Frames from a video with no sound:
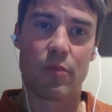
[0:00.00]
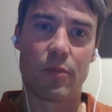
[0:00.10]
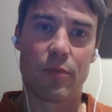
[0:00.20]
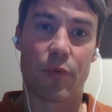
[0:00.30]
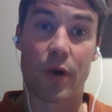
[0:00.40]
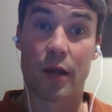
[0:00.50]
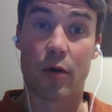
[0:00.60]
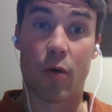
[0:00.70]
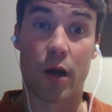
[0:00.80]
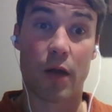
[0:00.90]
bring
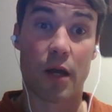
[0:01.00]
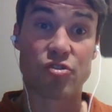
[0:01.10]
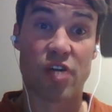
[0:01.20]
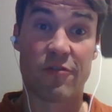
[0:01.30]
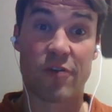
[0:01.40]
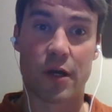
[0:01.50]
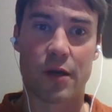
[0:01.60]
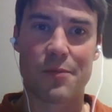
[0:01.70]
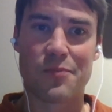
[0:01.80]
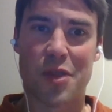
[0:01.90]
quite a lot of
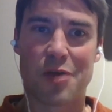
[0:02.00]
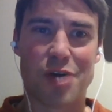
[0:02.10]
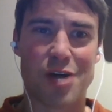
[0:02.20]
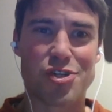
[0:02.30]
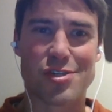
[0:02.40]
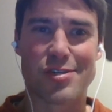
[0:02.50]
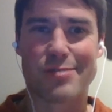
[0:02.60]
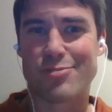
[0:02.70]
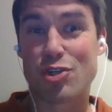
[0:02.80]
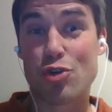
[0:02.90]
traffic, not
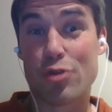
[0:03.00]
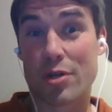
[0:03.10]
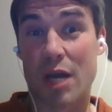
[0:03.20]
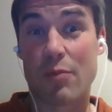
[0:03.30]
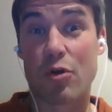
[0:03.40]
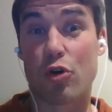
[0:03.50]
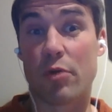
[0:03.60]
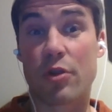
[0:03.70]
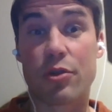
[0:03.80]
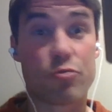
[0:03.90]
just to the neighborhood,
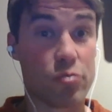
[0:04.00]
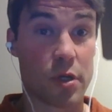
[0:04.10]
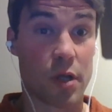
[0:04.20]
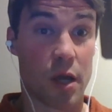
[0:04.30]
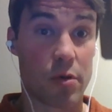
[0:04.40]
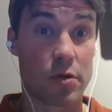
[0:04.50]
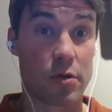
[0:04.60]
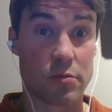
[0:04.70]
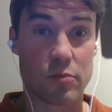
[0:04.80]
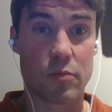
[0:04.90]
but through the neighborhood.
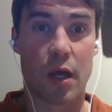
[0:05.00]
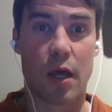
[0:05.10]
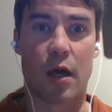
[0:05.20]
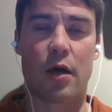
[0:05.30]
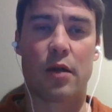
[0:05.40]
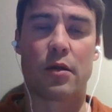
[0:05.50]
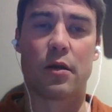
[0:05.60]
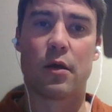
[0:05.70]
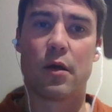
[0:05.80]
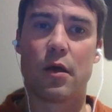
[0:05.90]

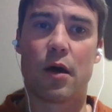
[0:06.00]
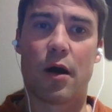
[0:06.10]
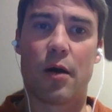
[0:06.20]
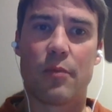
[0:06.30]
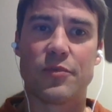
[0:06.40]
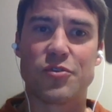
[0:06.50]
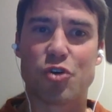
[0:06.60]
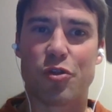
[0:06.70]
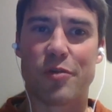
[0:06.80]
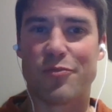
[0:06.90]
And
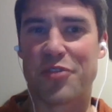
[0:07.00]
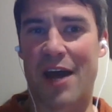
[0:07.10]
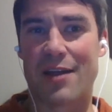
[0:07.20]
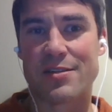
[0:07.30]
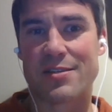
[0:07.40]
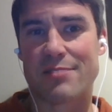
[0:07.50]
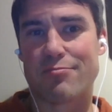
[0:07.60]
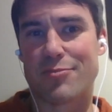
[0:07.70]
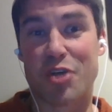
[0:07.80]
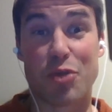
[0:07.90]
so that is
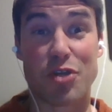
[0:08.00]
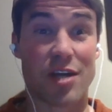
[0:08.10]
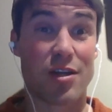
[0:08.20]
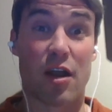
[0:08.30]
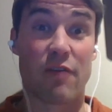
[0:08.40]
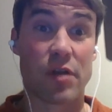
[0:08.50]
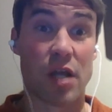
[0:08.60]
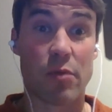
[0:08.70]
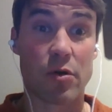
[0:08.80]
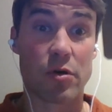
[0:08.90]
something that not every
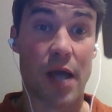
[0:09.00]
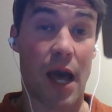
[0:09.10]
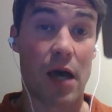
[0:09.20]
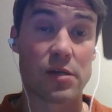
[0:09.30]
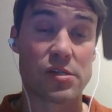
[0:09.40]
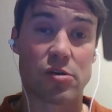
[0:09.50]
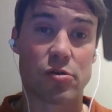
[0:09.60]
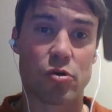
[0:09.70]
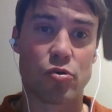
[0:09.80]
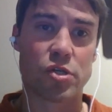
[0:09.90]
neighborhood has, or
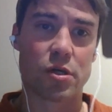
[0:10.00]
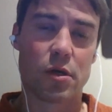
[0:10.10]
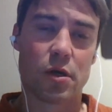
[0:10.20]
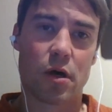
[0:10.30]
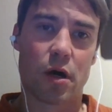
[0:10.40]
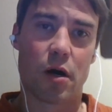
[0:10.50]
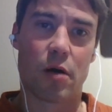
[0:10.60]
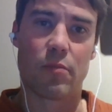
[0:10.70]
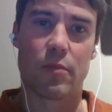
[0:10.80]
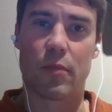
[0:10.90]
those
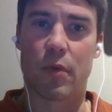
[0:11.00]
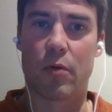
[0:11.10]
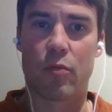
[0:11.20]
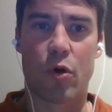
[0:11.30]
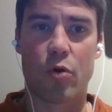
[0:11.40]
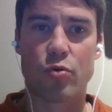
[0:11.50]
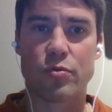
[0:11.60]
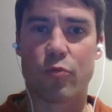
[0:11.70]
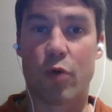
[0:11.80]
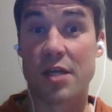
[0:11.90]

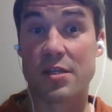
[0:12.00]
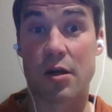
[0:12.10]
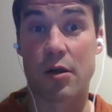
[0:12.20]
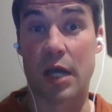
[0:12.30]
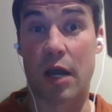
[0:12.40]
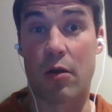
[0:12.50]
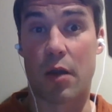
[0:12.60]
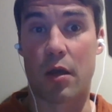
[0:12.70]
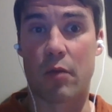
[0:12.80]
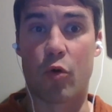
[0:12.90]
roadways that are
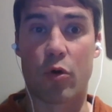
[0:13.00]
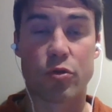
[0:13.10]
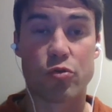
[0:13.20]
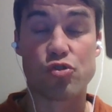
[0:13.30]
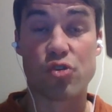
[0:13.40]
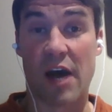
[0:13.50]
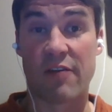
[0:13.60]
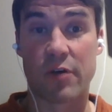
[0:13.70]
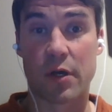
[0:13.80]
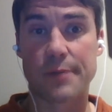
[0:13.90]
carrying more through
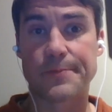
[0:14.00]
traffic.